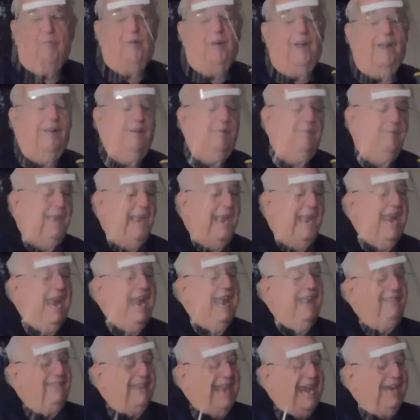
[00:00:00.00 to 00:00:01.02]
Well,
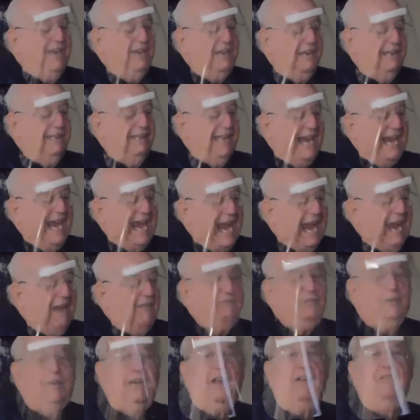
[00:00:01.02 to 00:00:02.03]
they
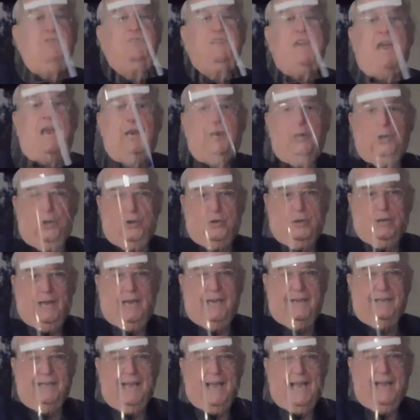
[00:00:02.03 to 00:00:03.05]
have gloves that look
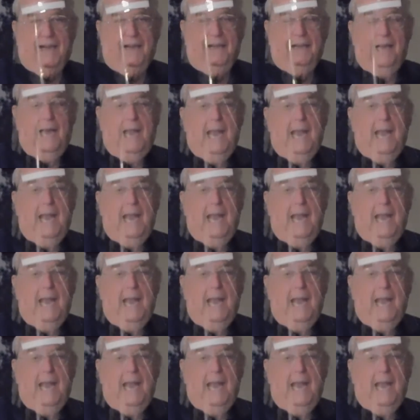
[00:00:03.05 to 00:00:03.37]
like that,